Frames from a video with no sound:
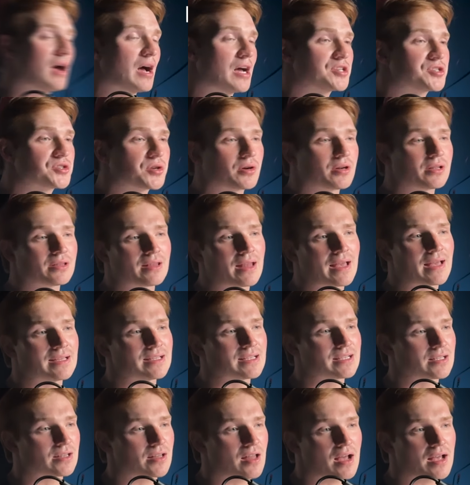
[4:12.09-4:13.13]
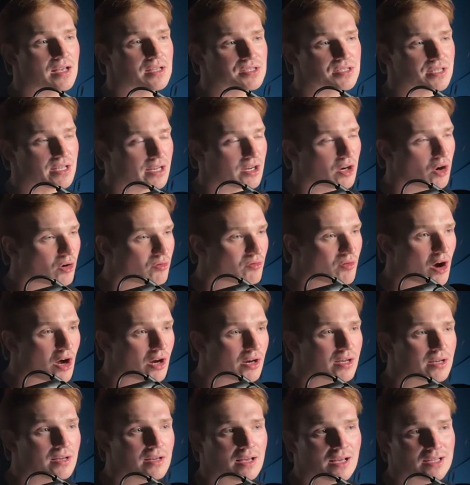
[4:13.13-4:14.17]
I started landing clients like
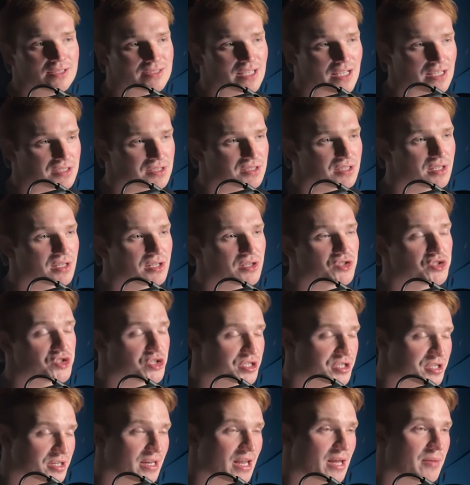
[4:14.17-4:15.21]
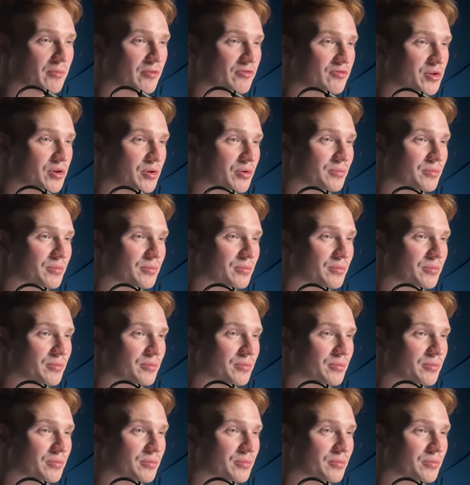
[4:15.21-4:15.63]
Carvana and Tesla, just to name a few.